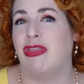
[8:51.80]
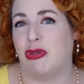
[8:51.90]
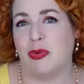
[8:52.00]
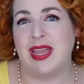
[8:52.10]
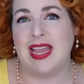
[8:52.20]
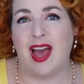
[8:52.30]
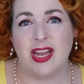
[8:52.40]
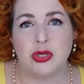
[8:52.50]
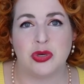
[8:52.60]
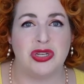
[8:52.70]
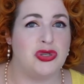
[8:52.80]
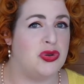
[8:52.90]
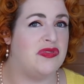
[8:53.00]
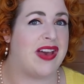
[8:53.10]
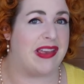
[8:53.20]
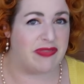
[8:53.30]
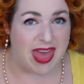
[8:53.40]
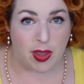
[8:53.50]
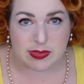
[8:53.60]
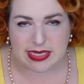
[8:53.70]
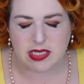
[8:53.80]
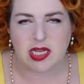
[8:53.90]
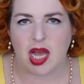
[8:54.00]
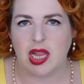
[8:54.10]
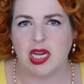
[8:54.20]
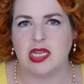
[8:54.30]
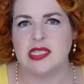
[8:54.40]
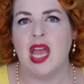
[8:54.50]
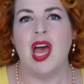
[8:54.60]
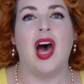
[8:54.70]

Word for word: $300 to $5,000